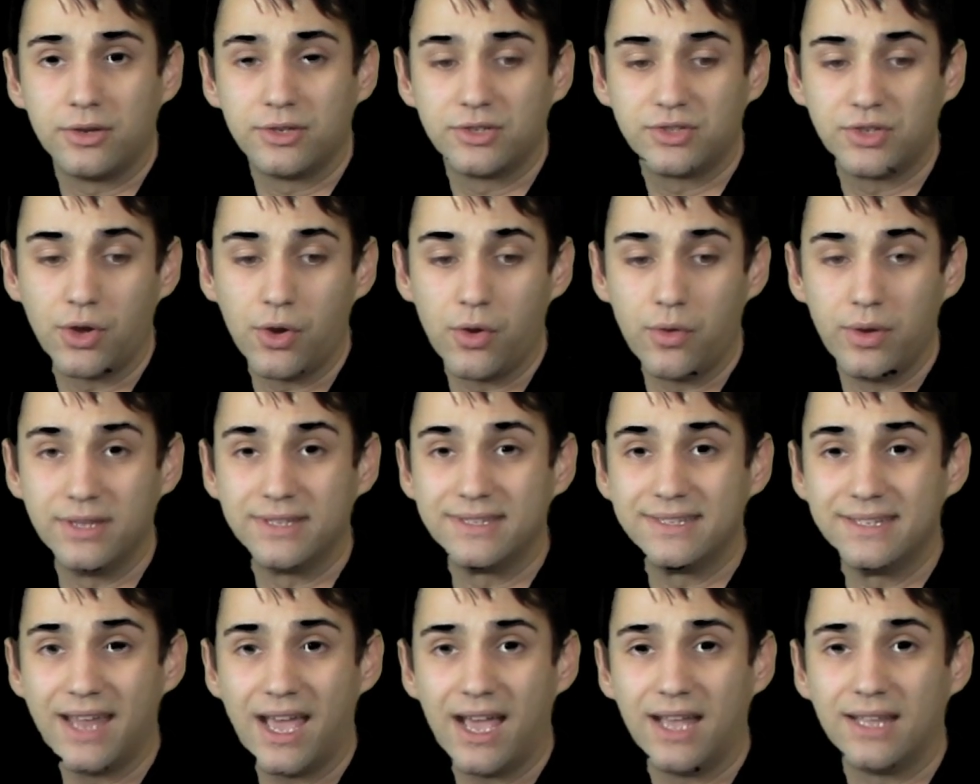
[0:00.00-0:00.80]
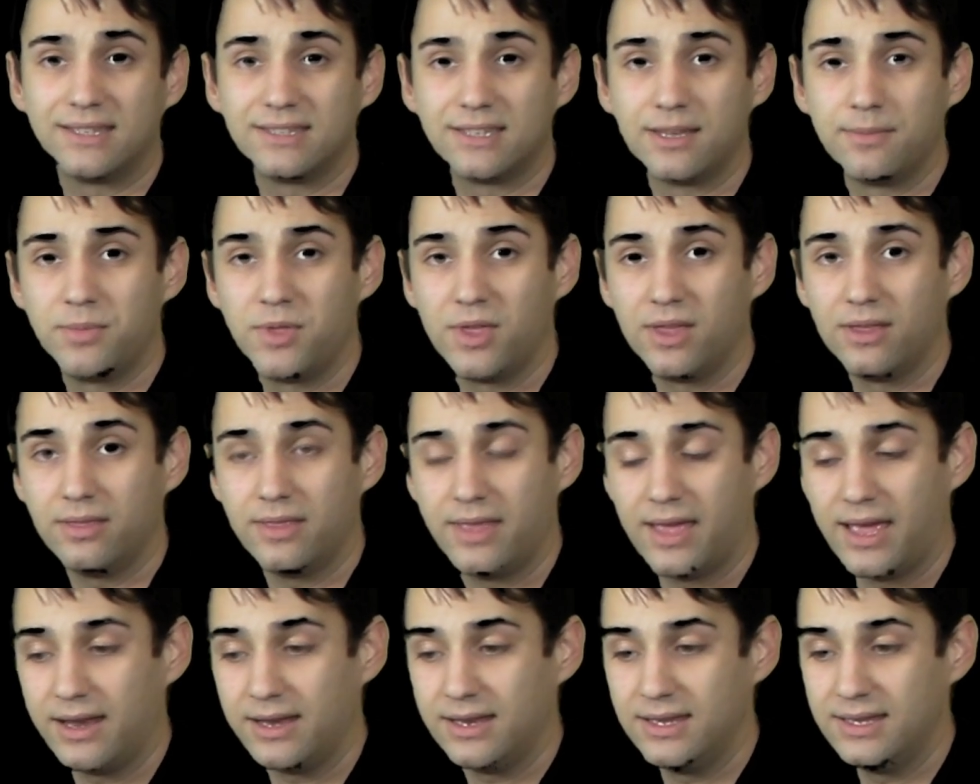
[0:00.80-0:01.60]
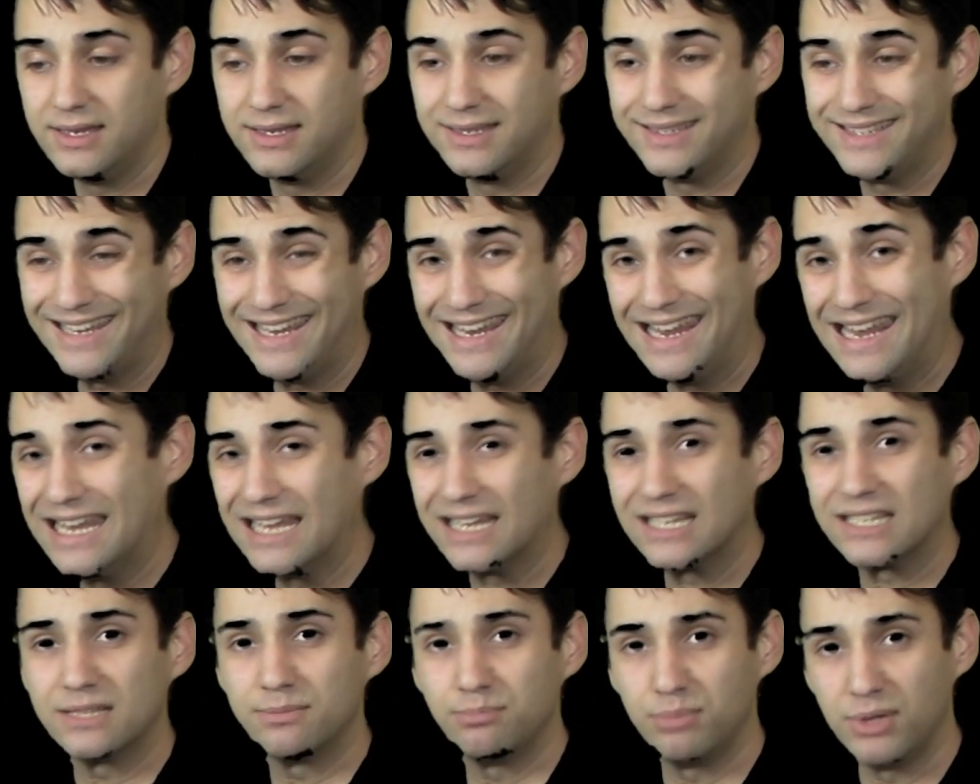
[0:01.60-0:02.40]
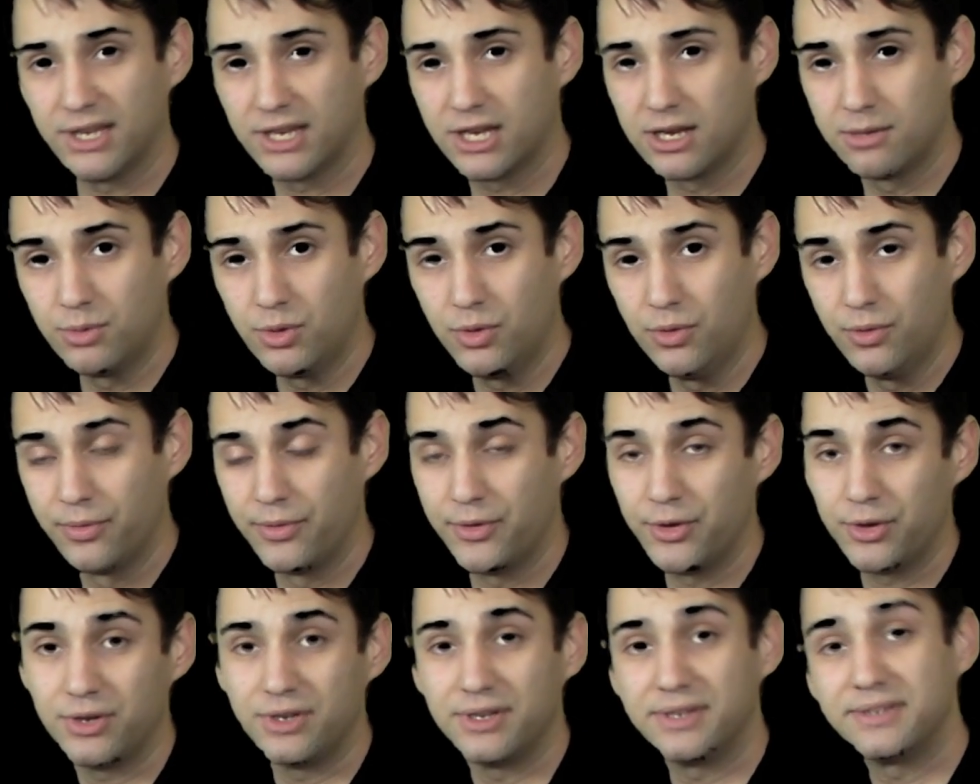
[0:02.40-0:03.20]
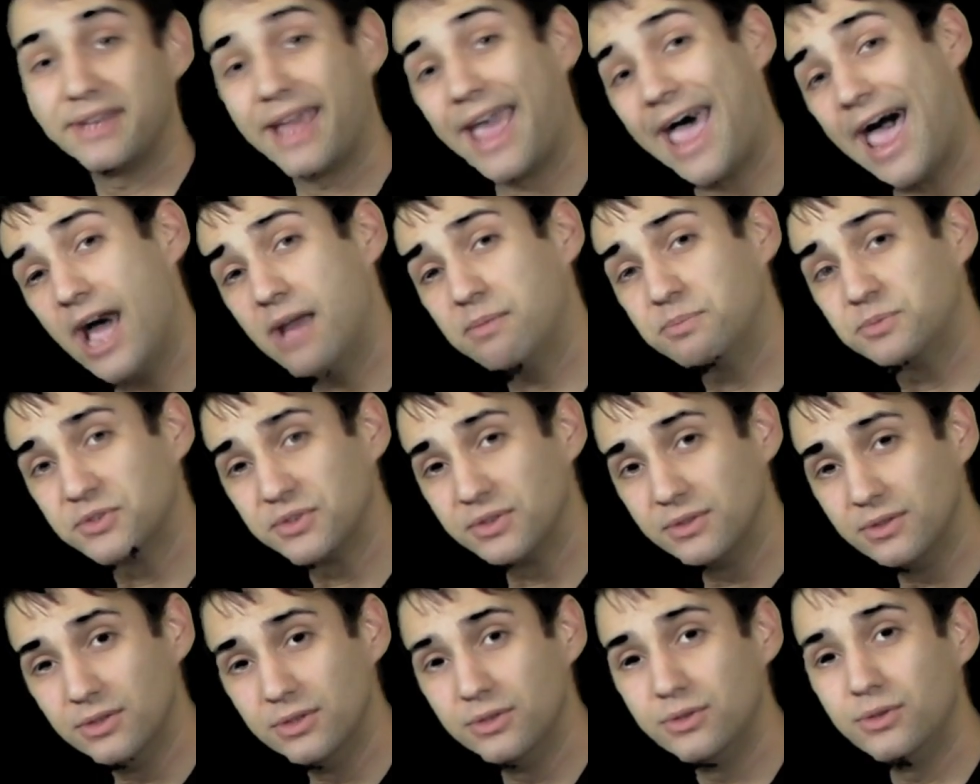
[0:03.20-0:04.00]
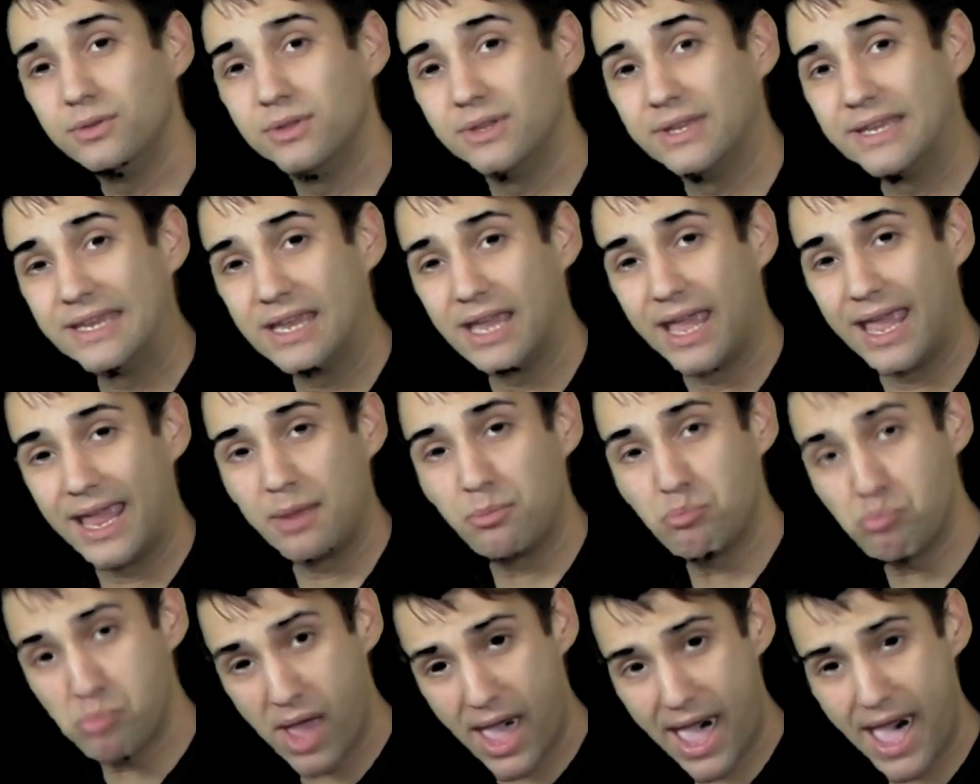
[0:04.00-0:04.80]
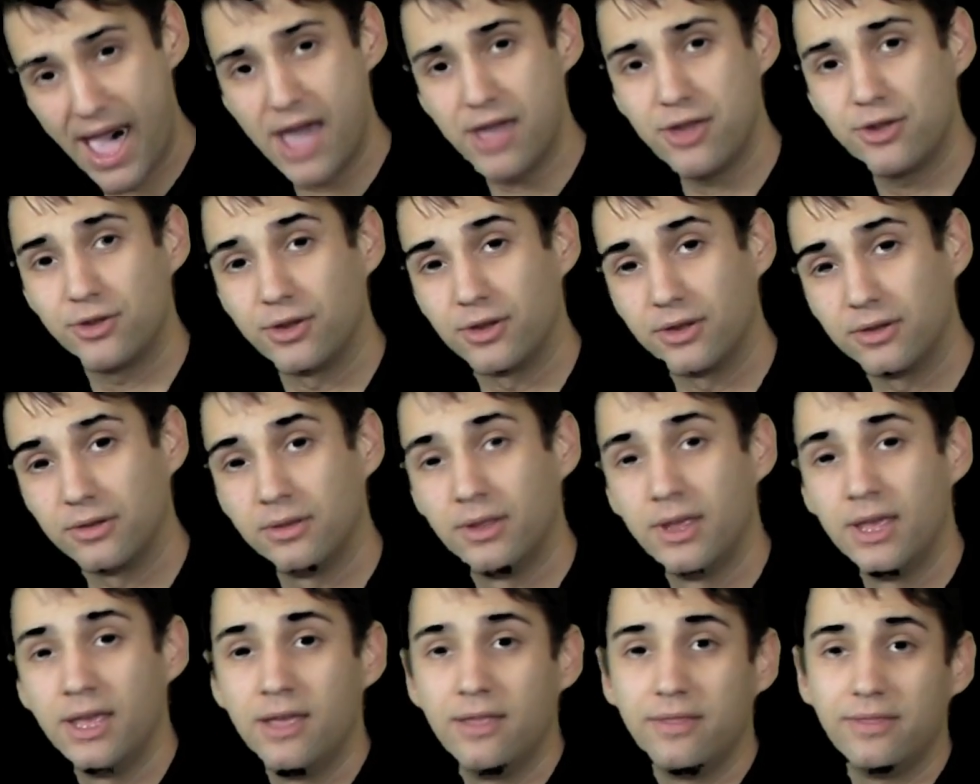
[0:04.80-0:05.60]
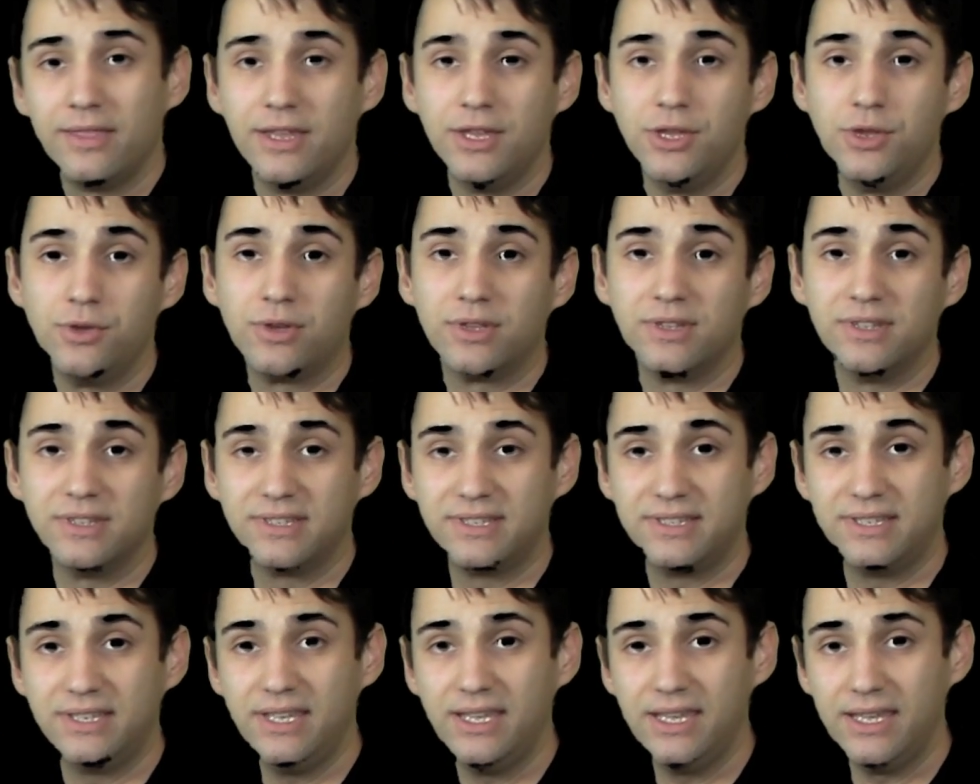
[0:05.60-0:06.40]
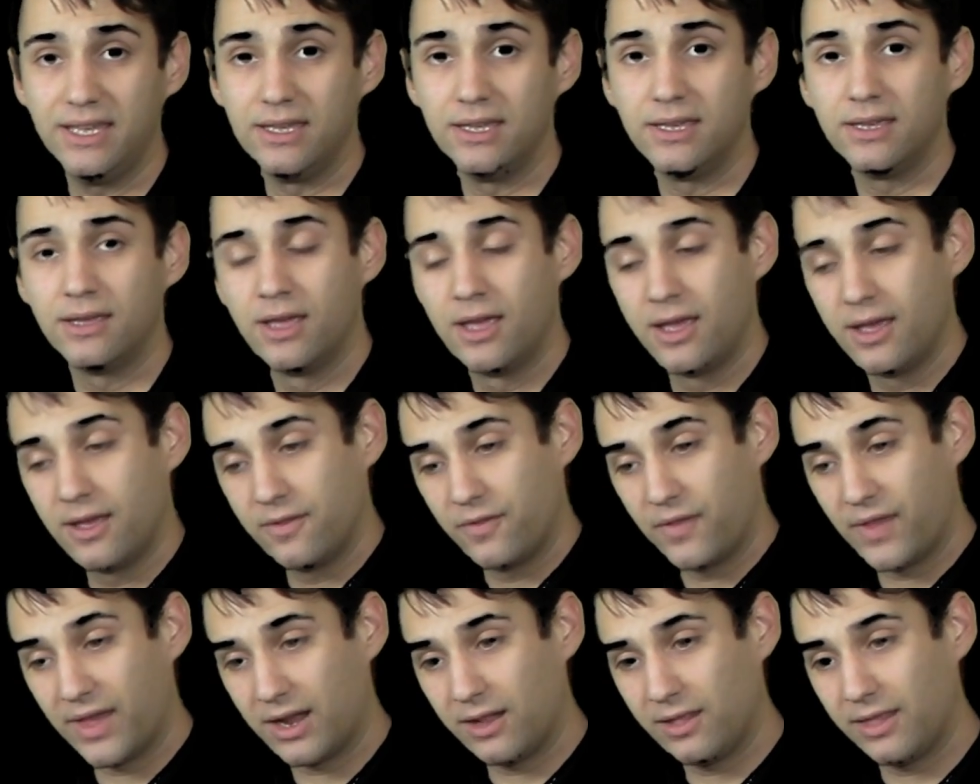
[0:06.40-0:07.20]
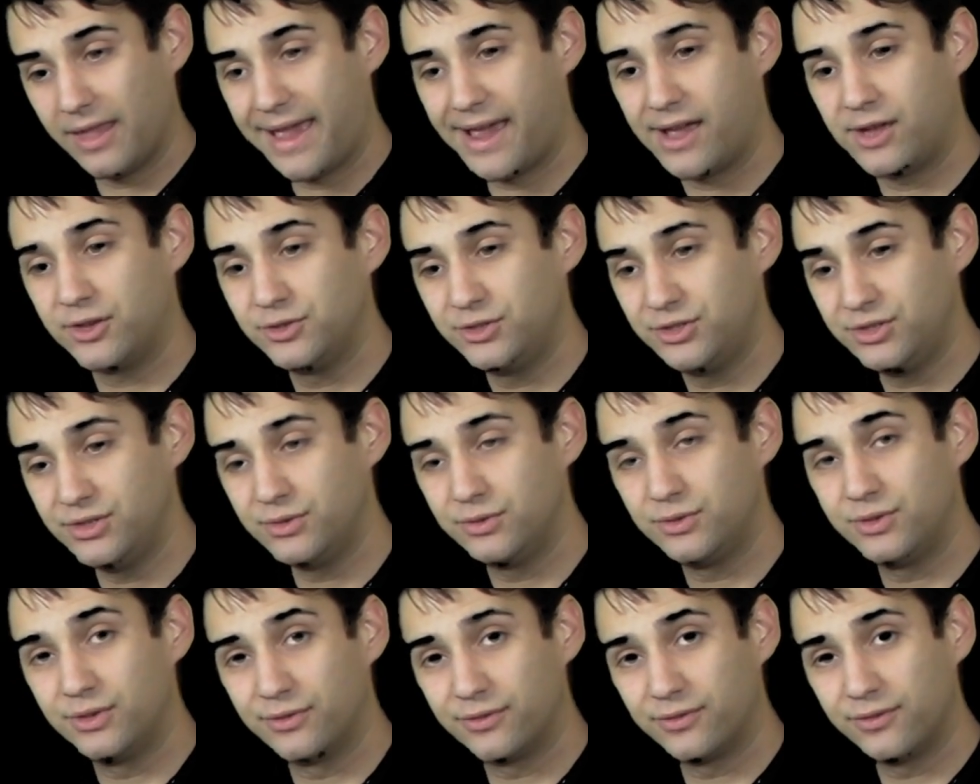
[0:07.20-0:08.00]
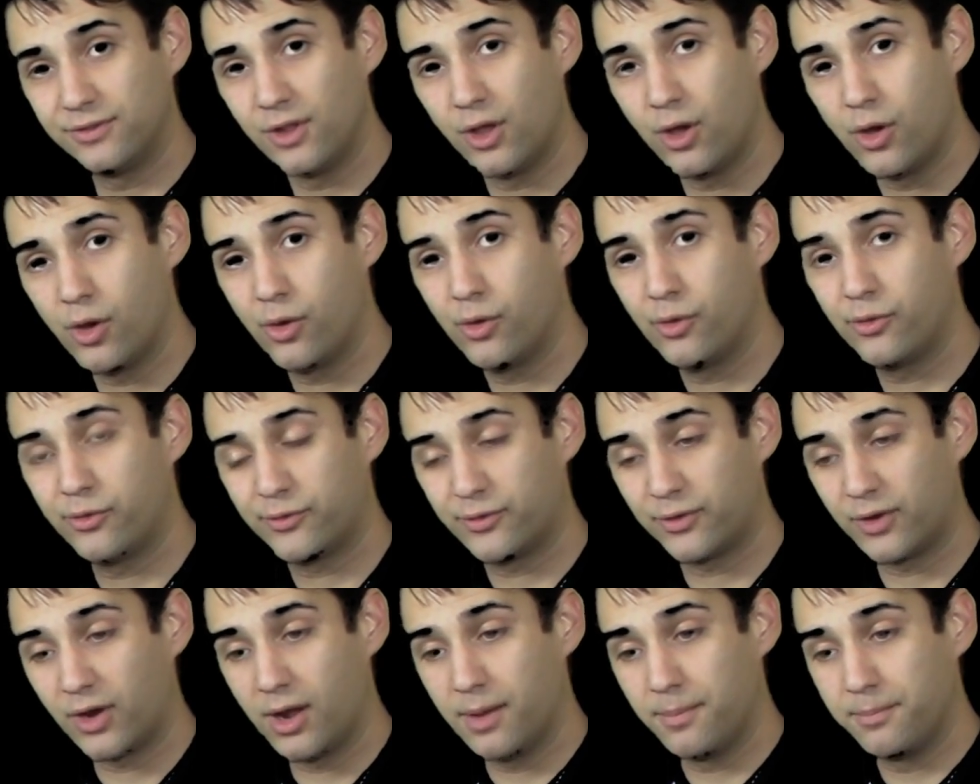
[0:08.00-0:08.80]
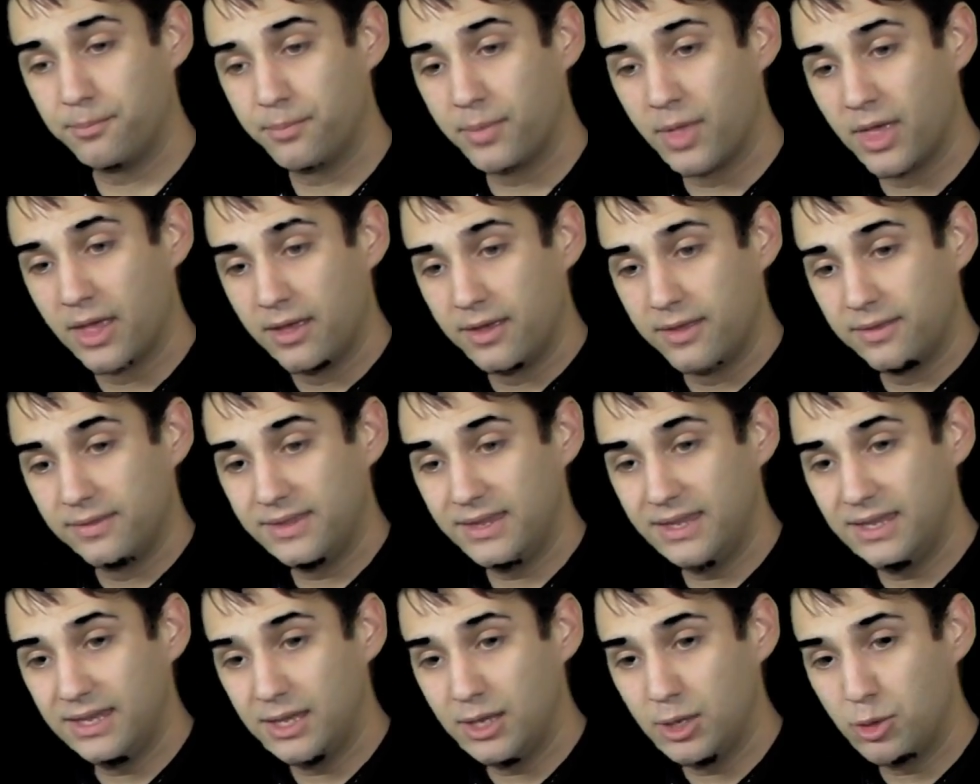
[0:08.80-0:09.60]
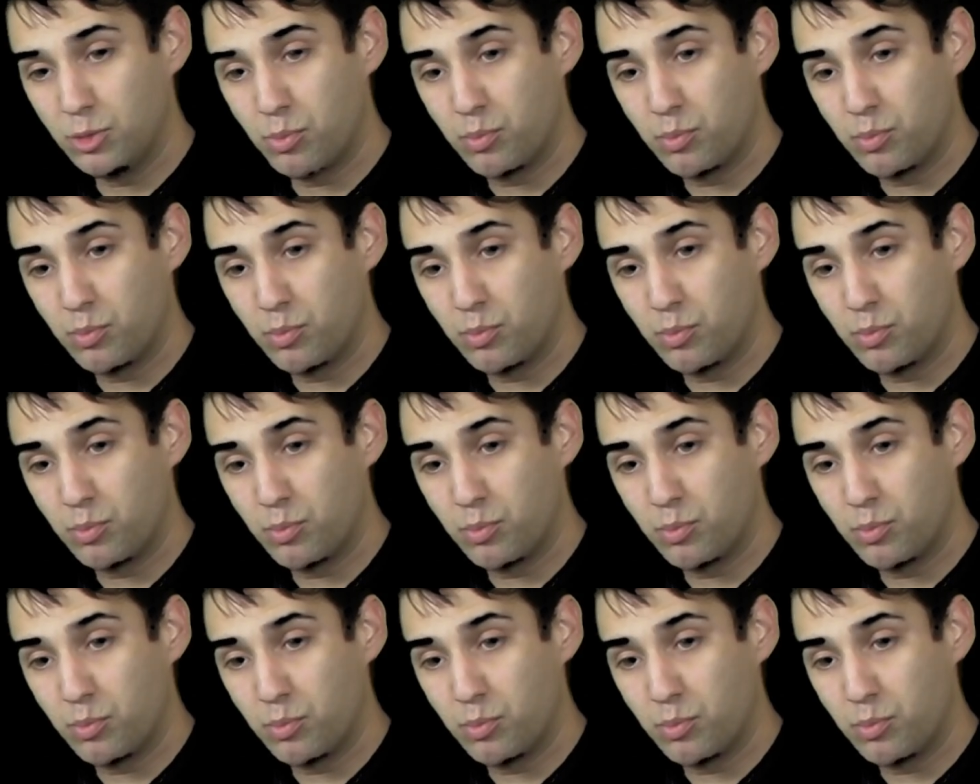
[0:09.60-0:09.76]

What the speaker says: So it's not something that is inexplicable. There is absolutely a pattern that you can see that allows you to flow from the